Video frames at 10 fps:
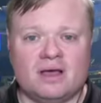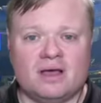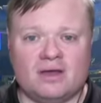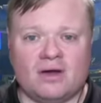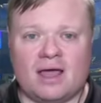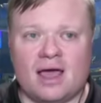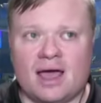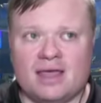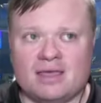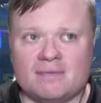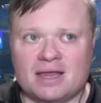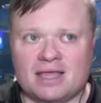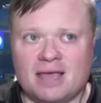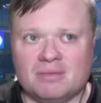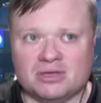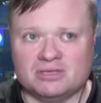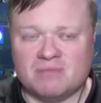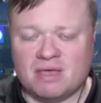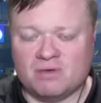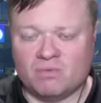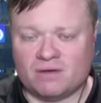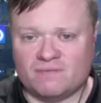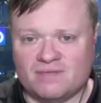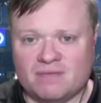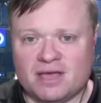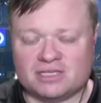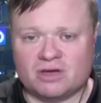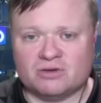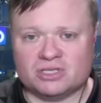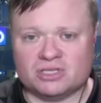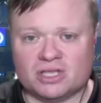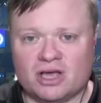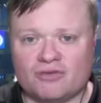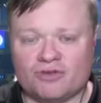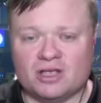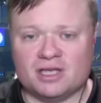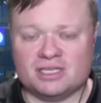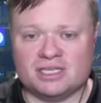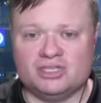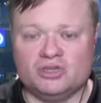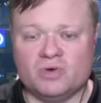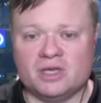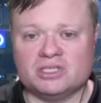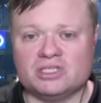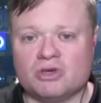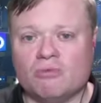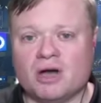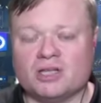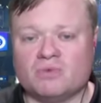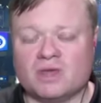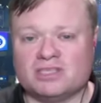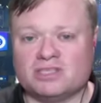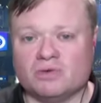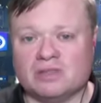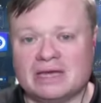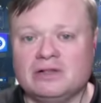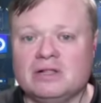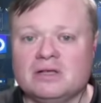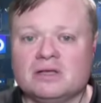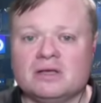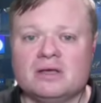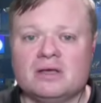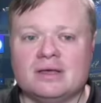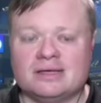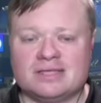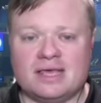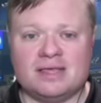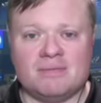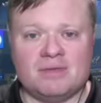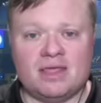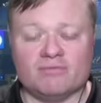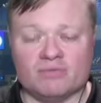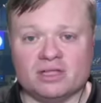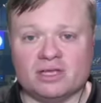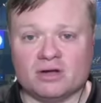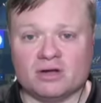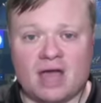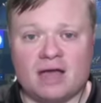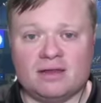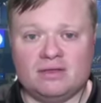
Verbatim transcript: You know, I, I think Matt Campbell is maybe one of the best coaches in the country because he's doing so much with so little. Because they, I mean, they really are not.